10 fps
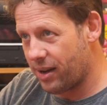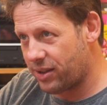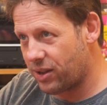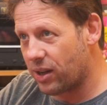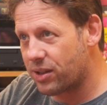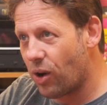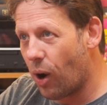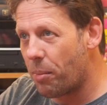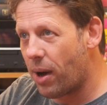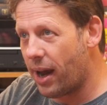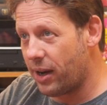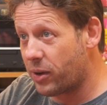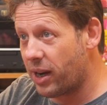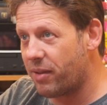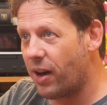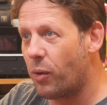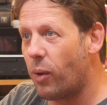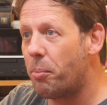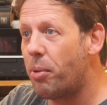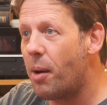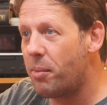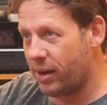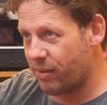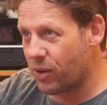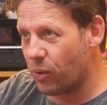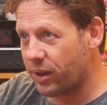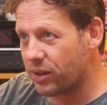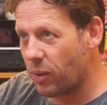start-stop, and you can have the other one permanently recording as